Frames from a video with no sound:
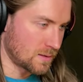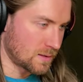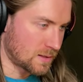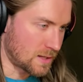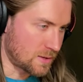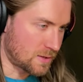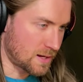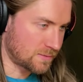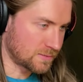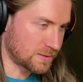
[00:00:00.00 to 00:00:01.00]
Okay, you can
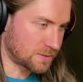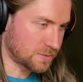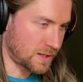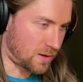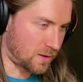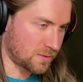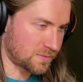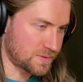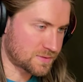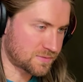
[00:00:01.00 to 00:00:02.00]
have literally all
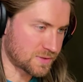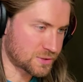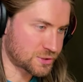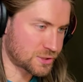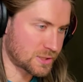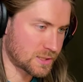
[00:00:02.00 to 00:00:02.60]
of this fish.